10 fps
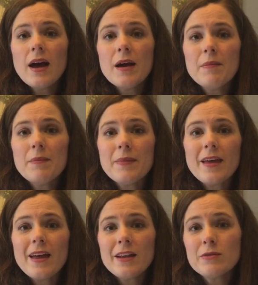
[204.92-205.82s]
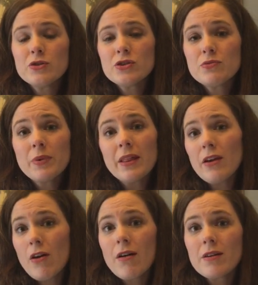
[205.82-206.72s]
And it was just really
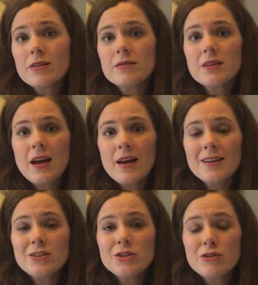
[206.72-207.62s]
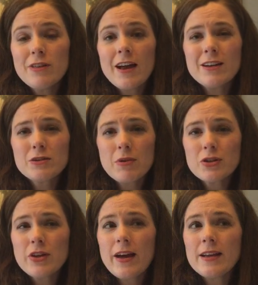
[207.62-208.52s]
hard to do that and to
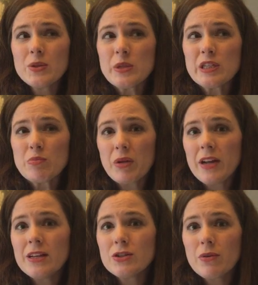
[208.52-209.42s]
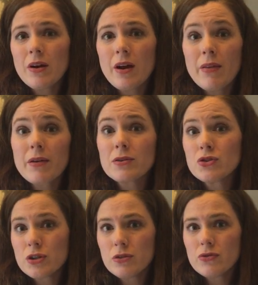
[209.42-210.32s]
watch that and to explain it to our other
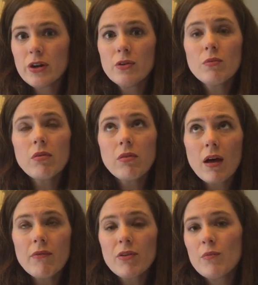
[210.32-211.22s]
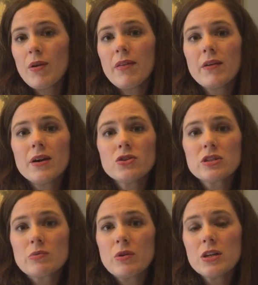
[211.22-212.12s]
children who loved their brother and
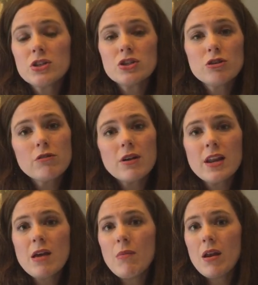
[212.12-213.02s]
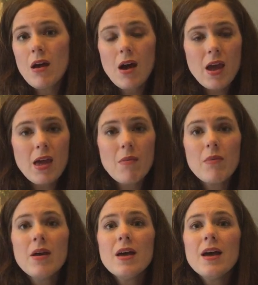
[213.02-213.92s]
just wanted to dote on him and hug him.
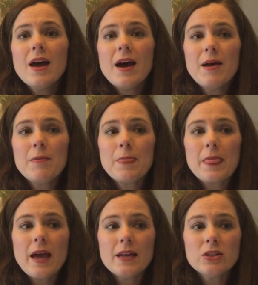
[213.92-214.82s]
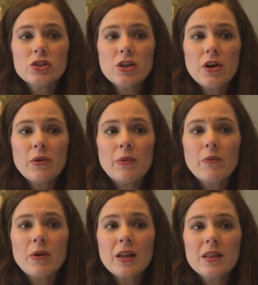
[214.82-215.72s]
And
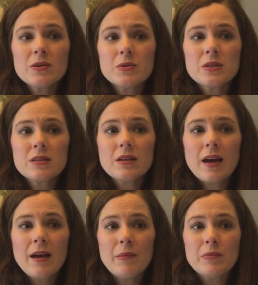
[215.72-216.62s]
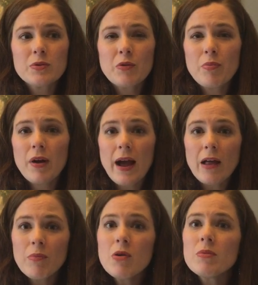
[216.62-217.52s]
so one of those sort of
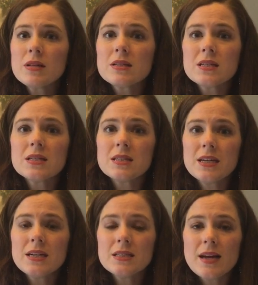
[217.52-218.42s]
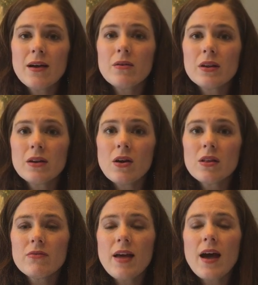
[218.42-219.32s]
proud moments that stands out in
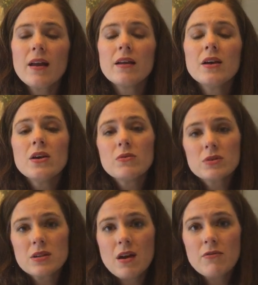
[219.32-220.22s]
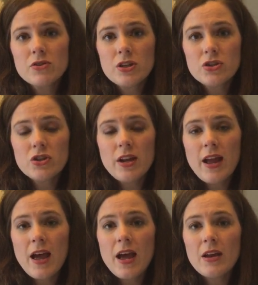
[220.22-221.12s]
all of that was a conversation I
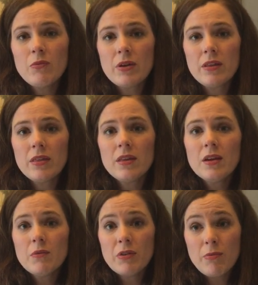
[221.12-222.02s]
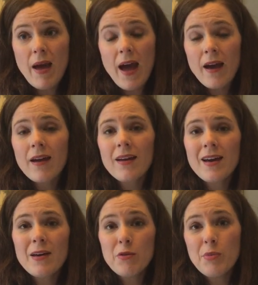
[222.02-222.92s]
had with Mac,
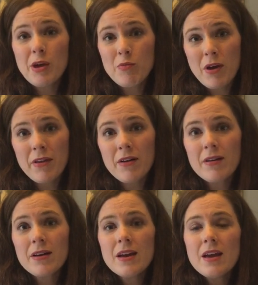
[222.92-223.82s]
the big brother.